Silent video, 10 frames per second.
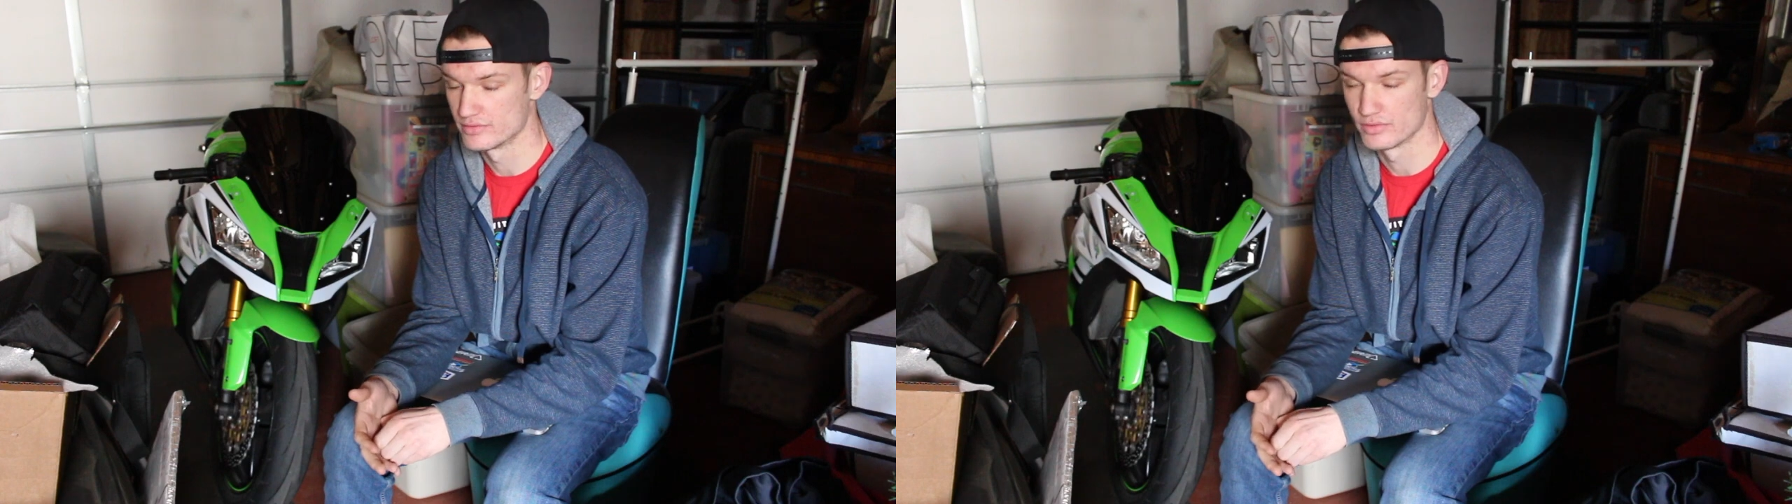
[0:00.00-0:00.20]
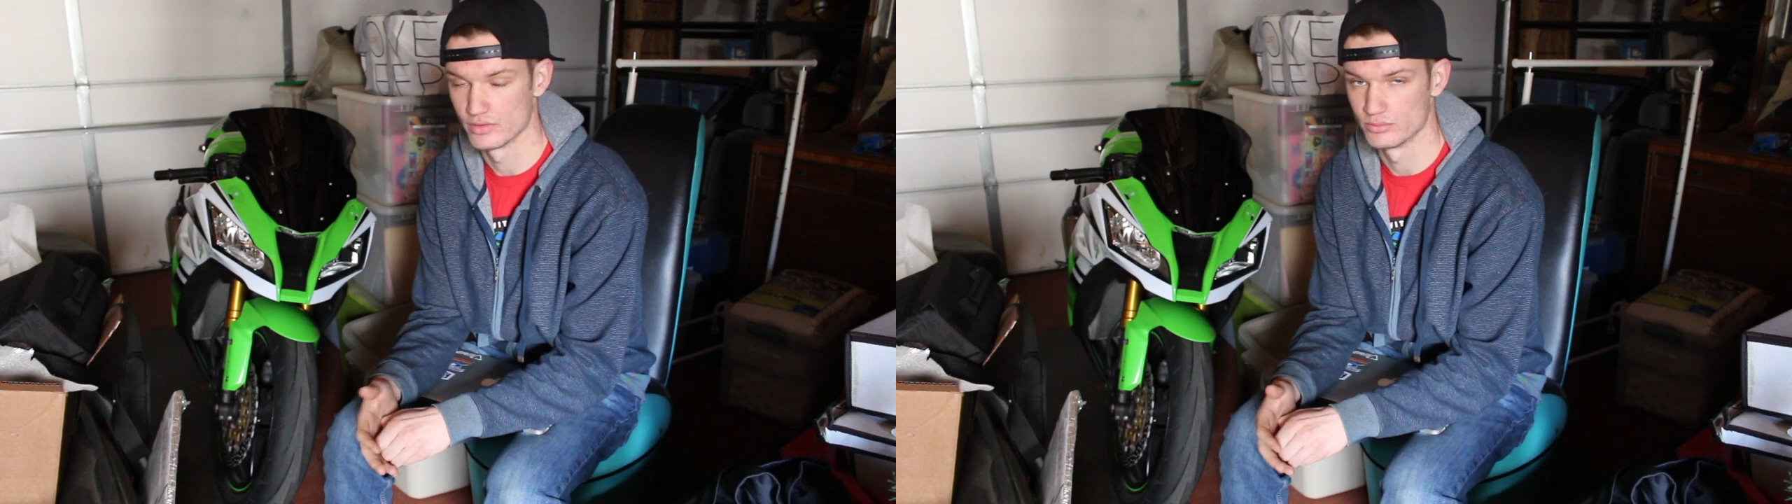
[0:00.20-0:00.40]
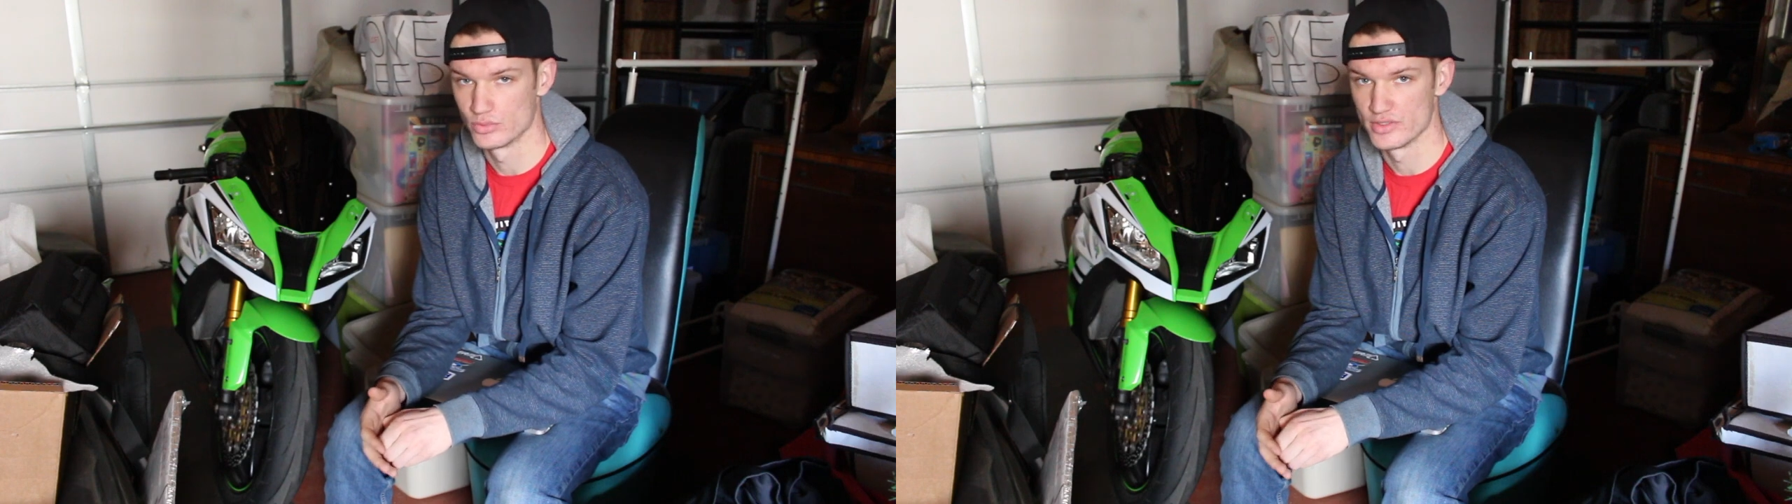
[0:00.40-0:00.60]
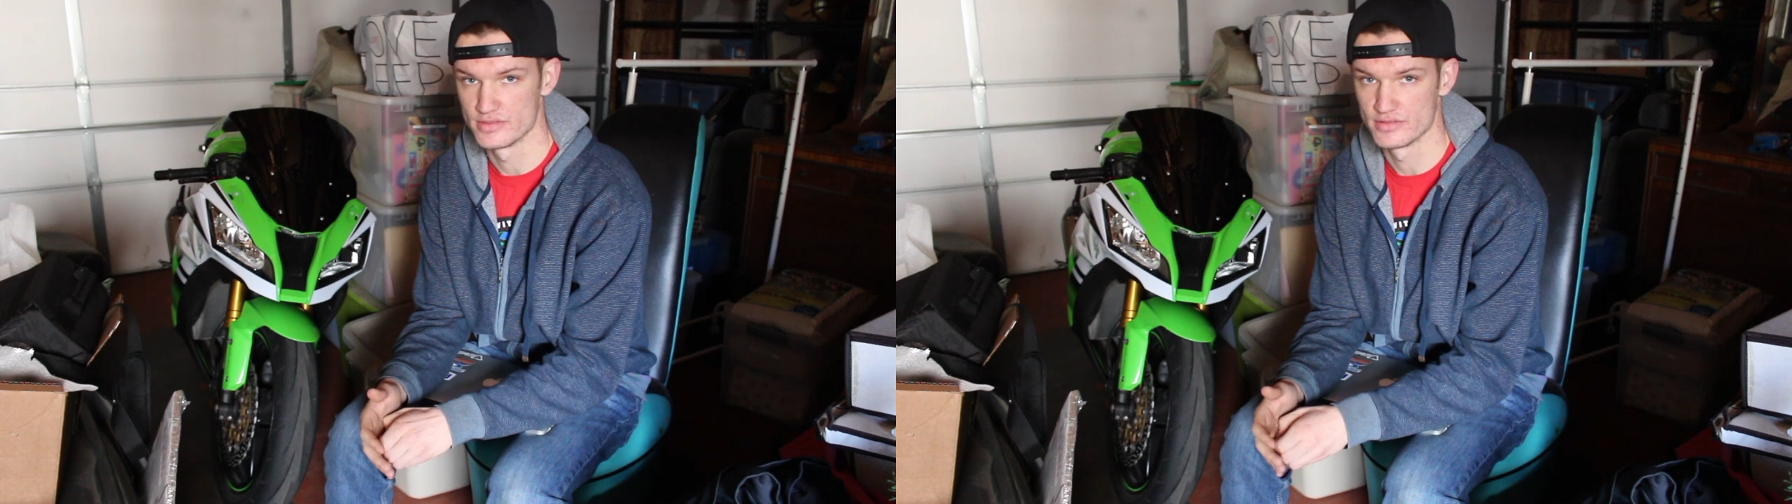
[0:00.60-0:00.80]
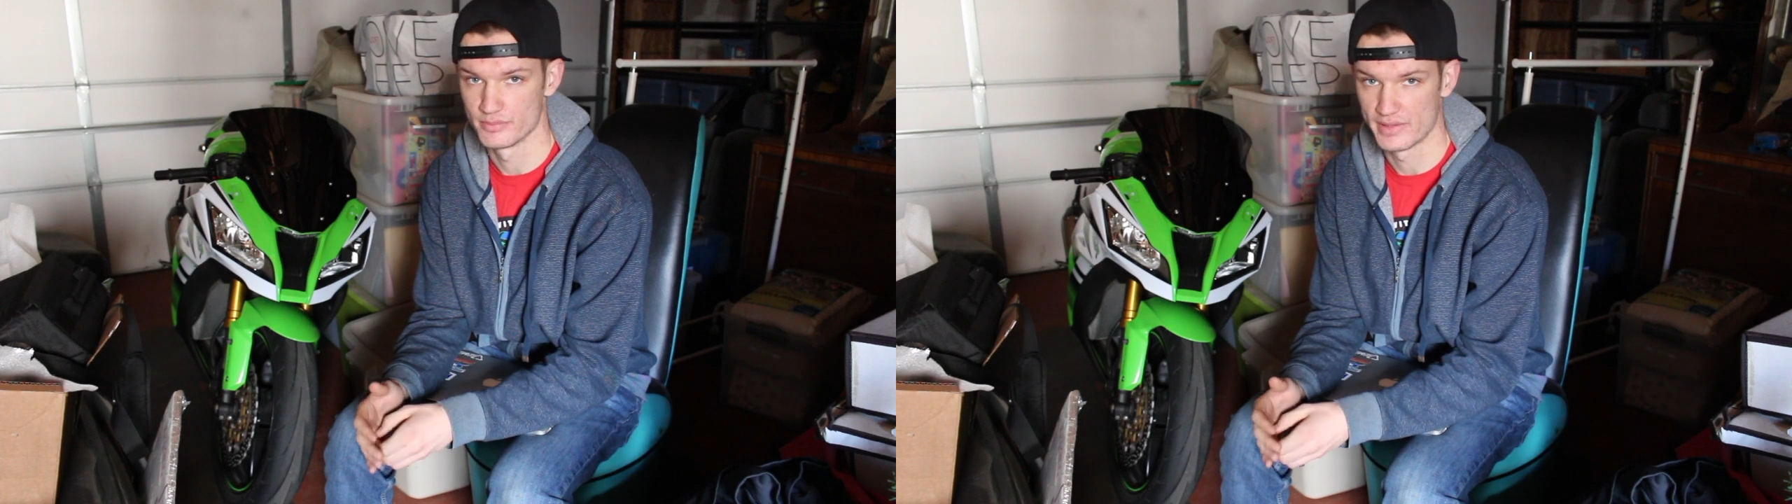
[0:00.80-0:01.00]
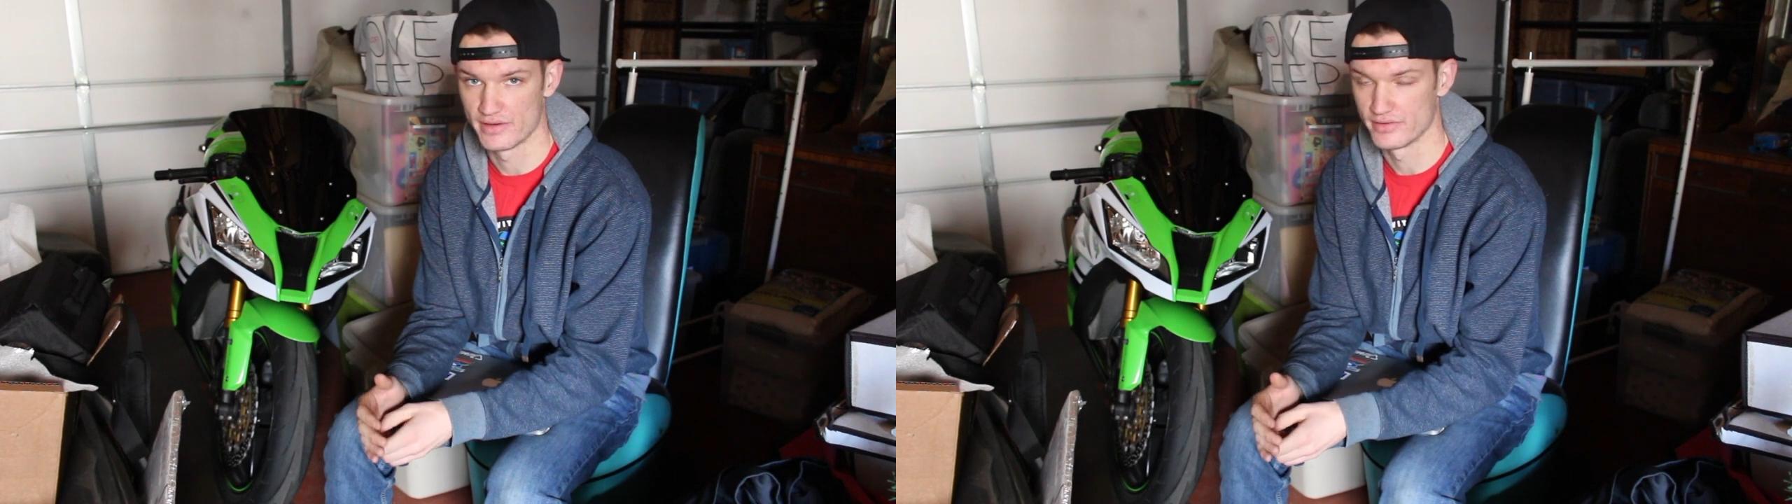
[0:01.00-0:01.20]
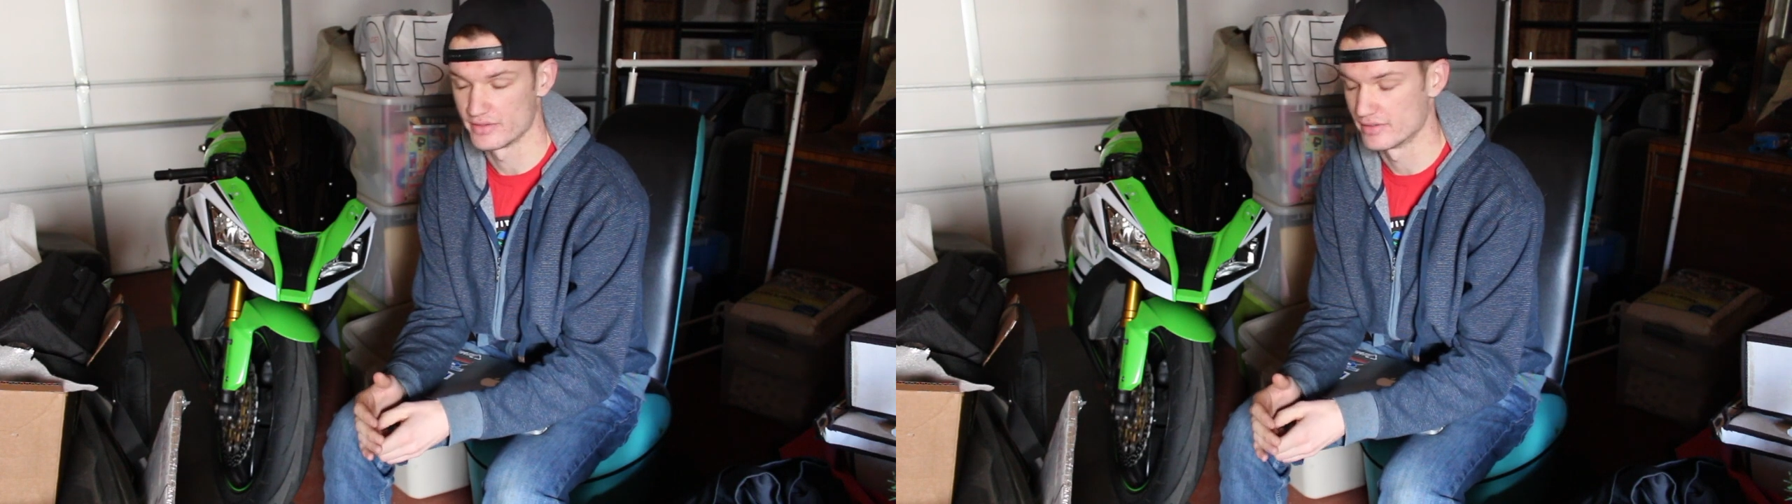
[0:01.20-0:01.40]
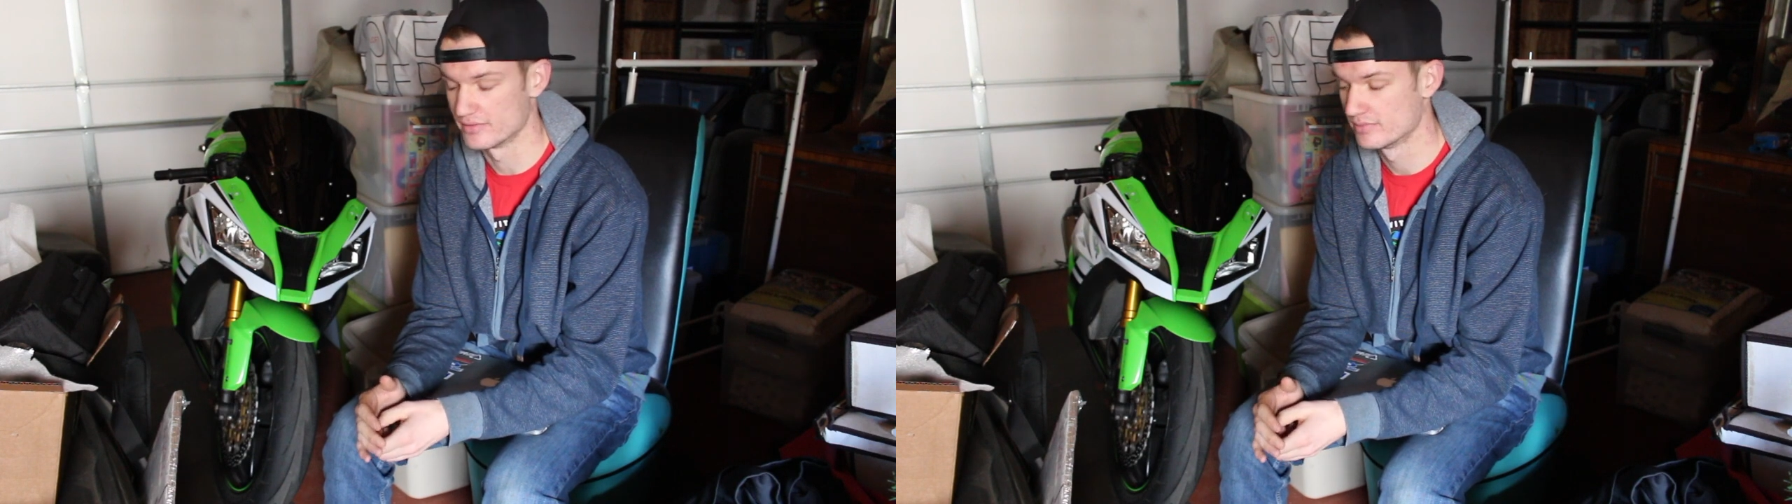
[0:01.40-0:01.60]
Froden Boys is about,
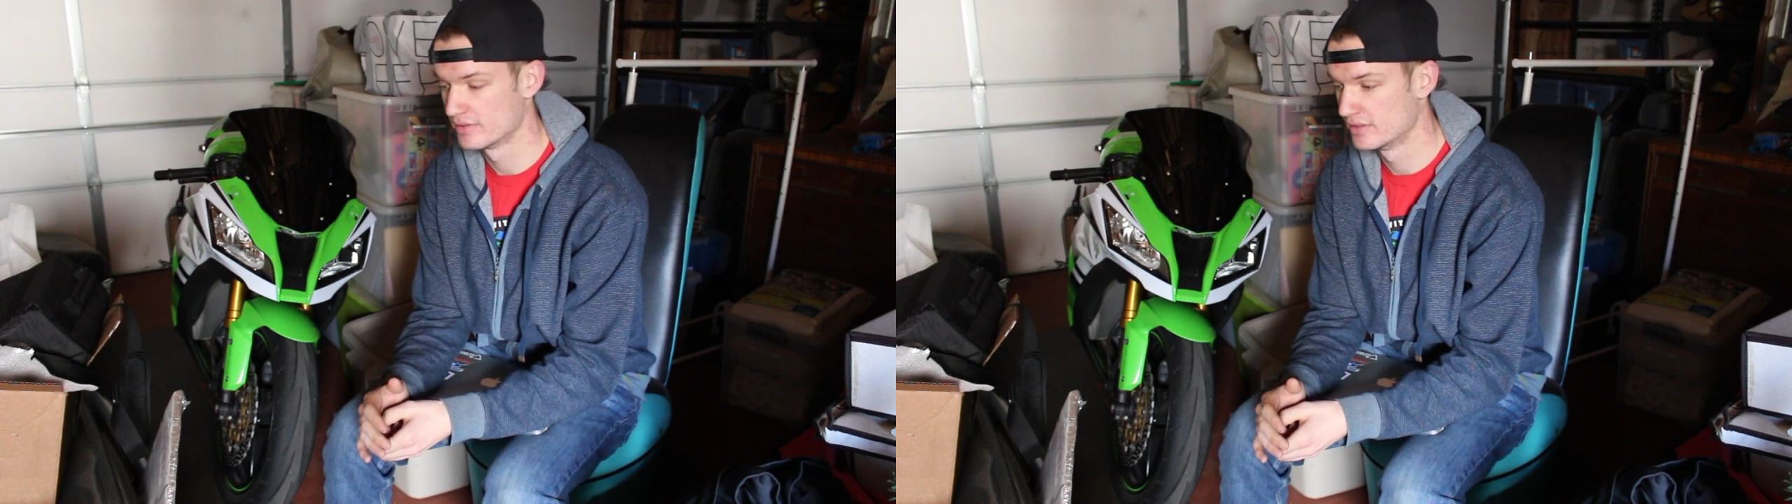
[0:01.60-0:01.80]
you know.